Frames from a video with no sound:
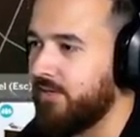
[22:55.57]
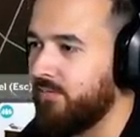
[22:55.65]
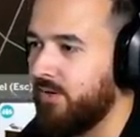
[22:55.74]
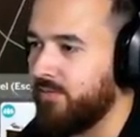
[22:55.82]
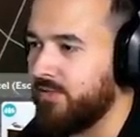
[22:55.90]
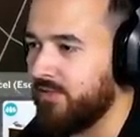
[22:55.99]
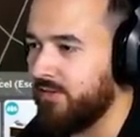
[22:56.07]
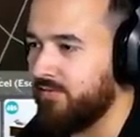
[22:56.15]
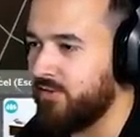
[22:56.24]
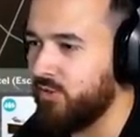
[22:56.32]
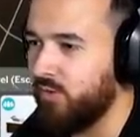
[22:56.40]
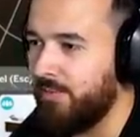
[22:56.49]
where we sort
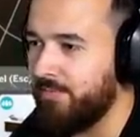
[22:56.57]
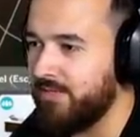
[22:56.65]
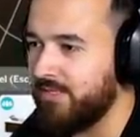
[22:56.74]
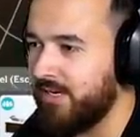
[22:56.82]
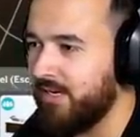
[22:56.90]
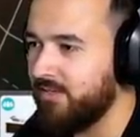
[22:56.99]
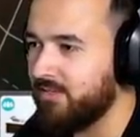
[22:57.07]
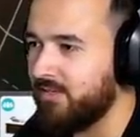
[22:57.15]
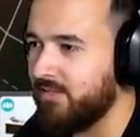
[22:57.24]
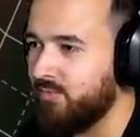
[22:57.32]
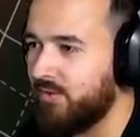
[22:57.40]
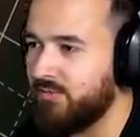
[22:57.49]
of do up this house
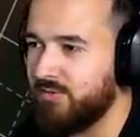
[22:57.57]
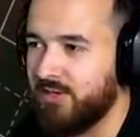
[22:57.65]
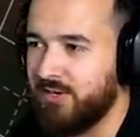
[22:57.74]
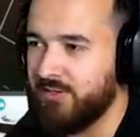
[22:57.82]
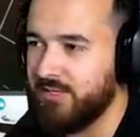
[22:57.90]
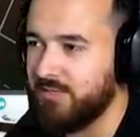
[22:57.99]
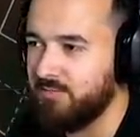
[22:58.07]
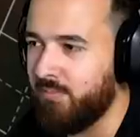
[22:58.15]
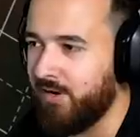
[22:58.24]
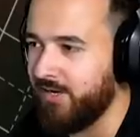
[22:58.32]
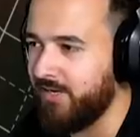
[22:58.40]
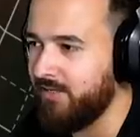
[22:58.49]
because once we got all this
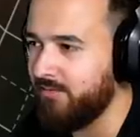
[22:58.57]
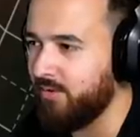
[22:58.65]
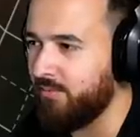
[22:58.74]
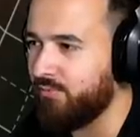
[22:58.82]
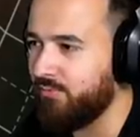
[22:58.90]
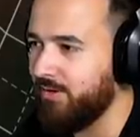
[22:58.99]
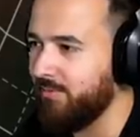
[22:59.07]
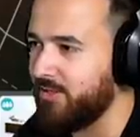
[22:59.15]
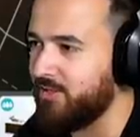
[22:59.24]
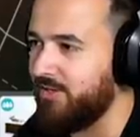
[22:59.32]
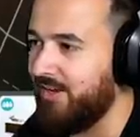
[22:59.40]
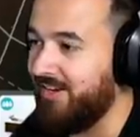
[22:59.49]
money, we're pretty much